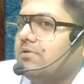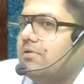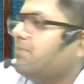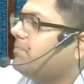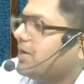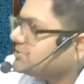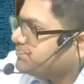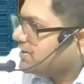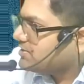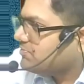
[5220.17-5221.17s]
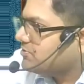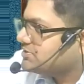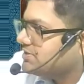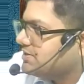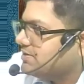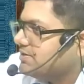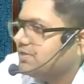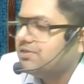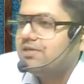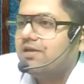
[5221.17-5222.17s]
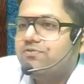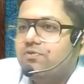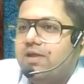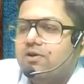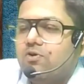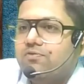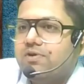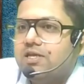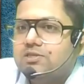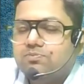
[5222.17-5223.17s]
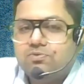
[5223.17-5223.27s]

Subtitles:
The best part about CA is it gives you that confidence.